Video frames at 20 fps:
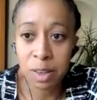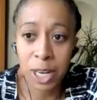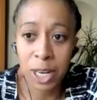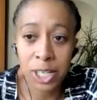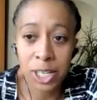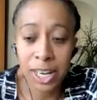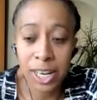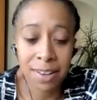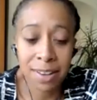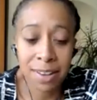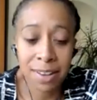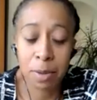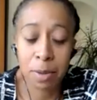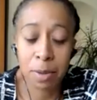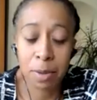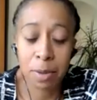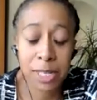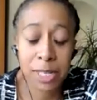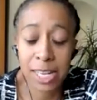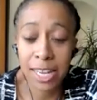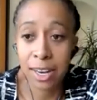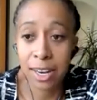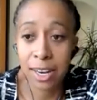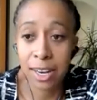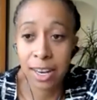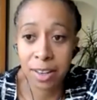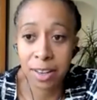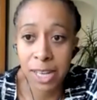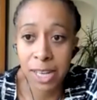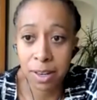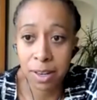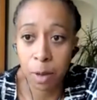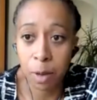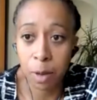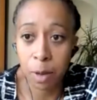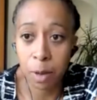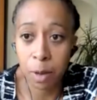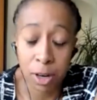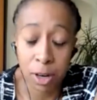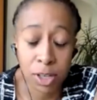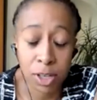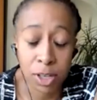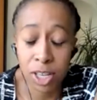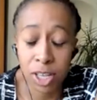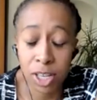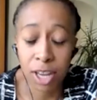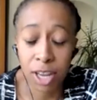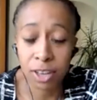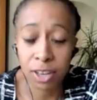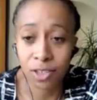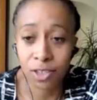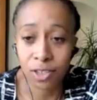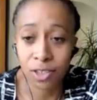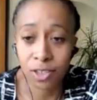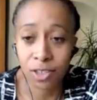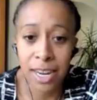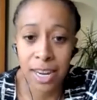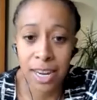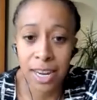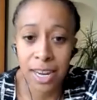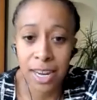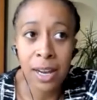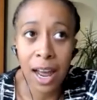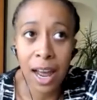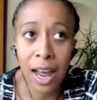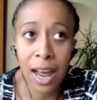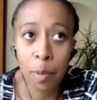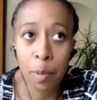connect specialists in particular subjects up across the country